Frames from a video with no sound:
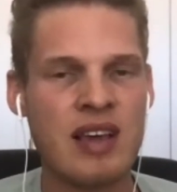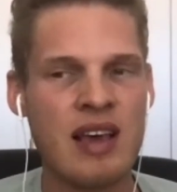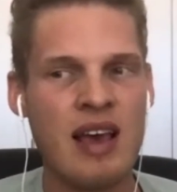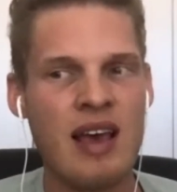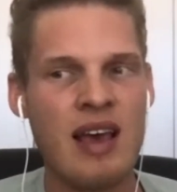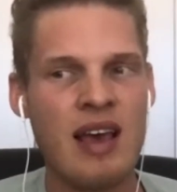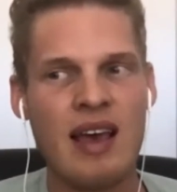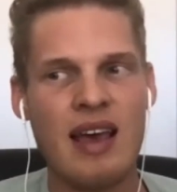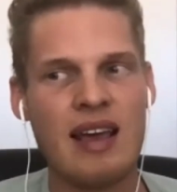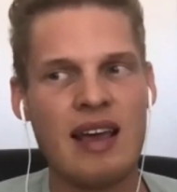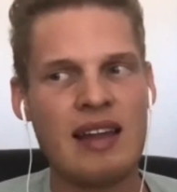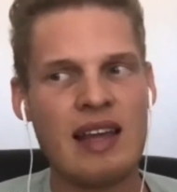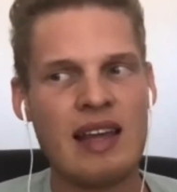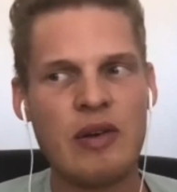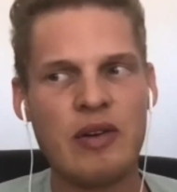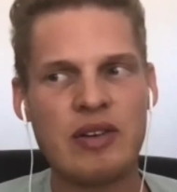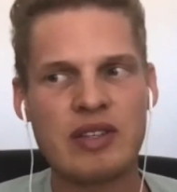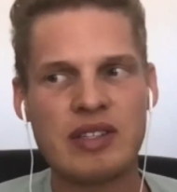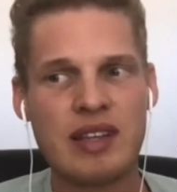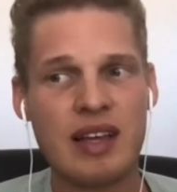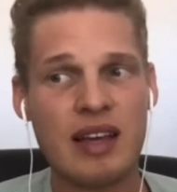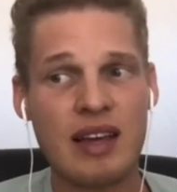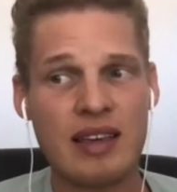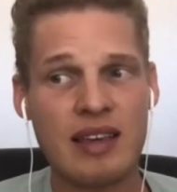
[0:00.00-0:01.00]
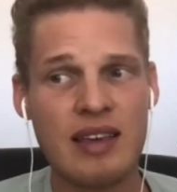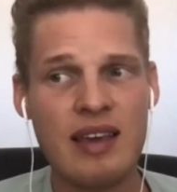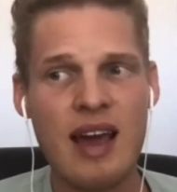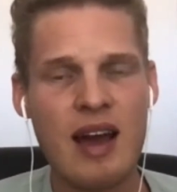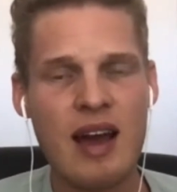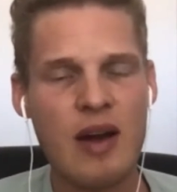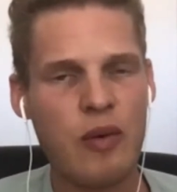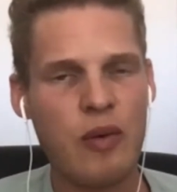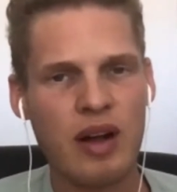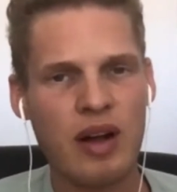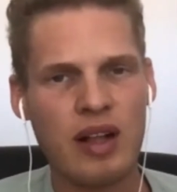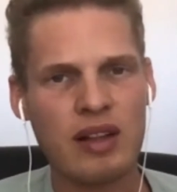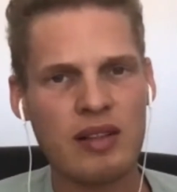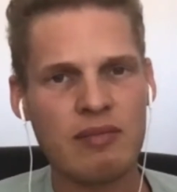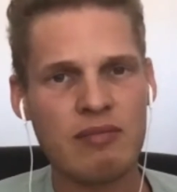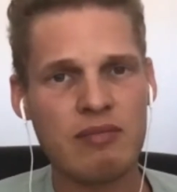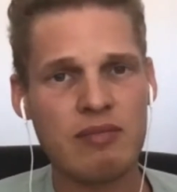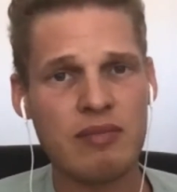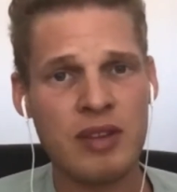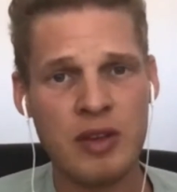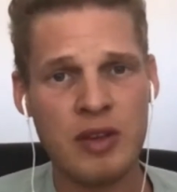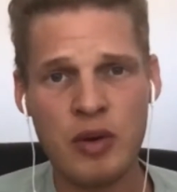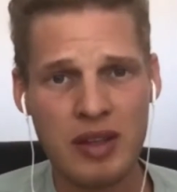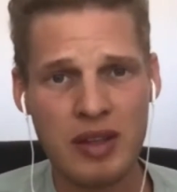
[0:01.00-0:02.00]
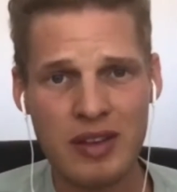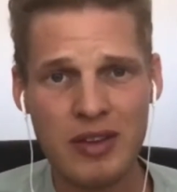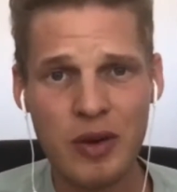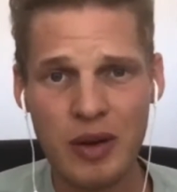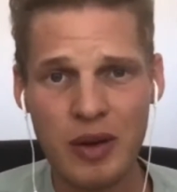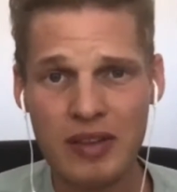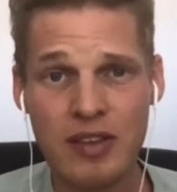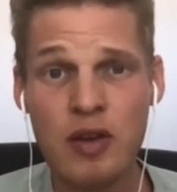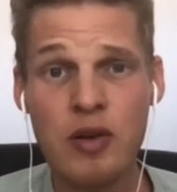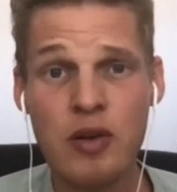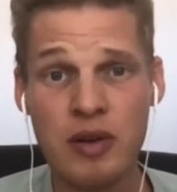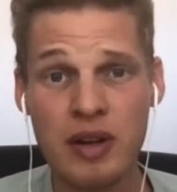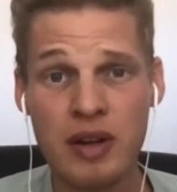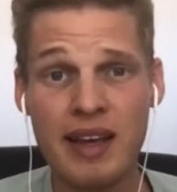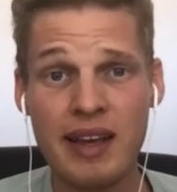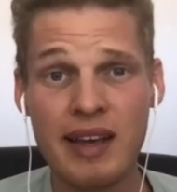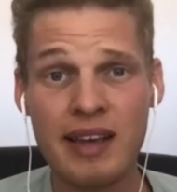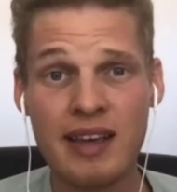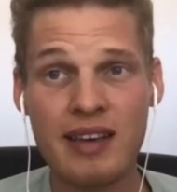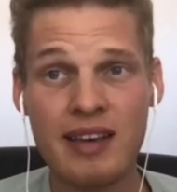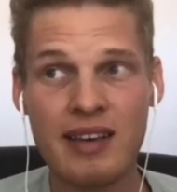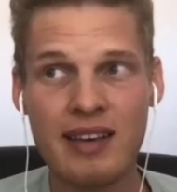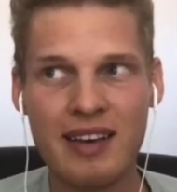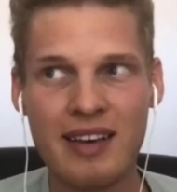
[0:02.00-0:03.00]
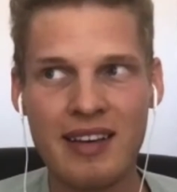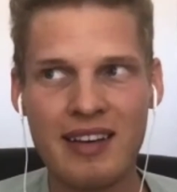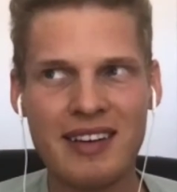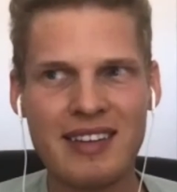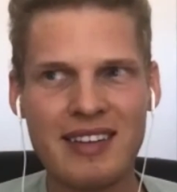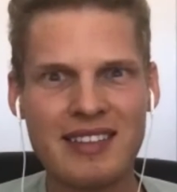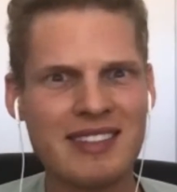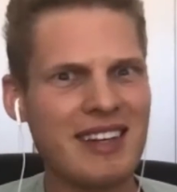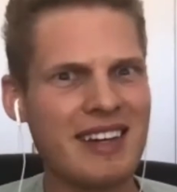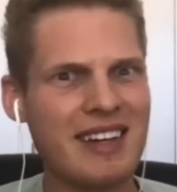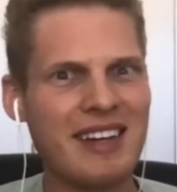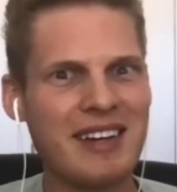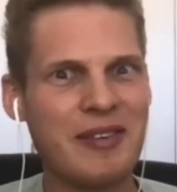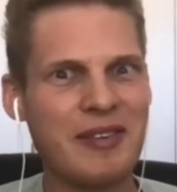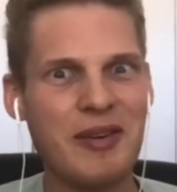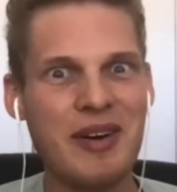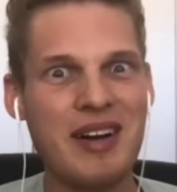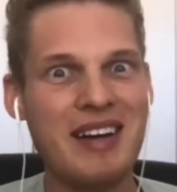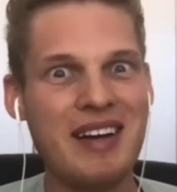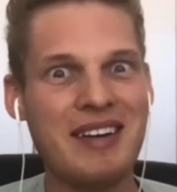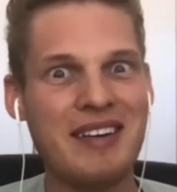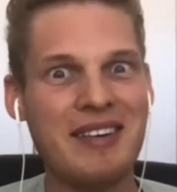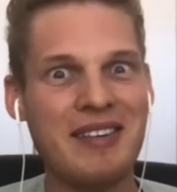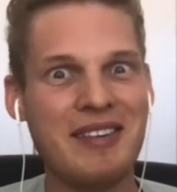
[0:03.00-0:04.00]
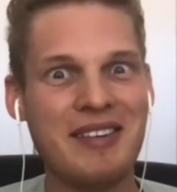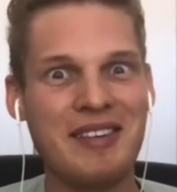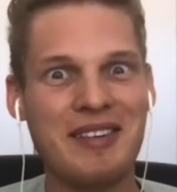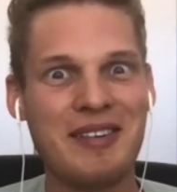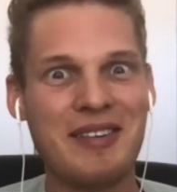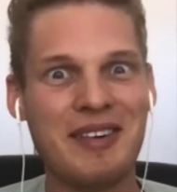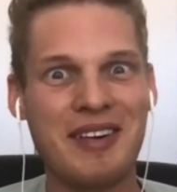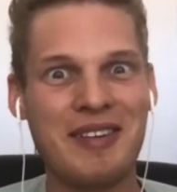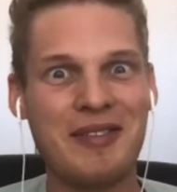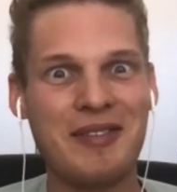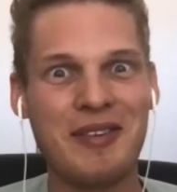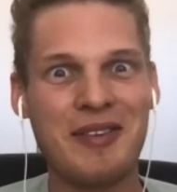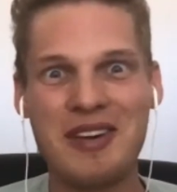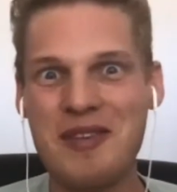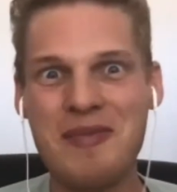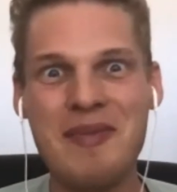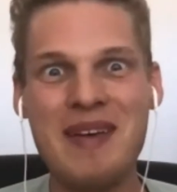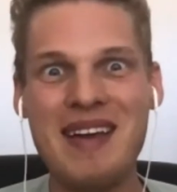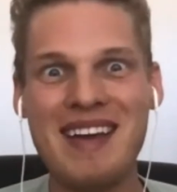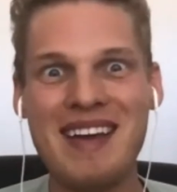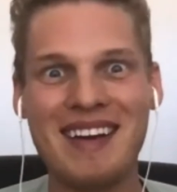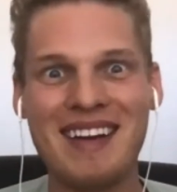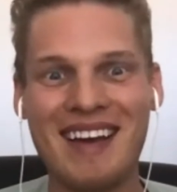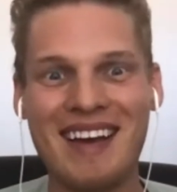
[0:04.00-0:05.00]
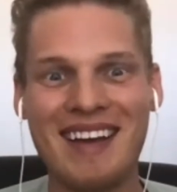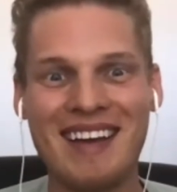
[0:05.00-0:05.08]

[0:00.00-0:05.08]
And he was like, yeah, well, you could do it too, Nick. And I was like, what do you mean?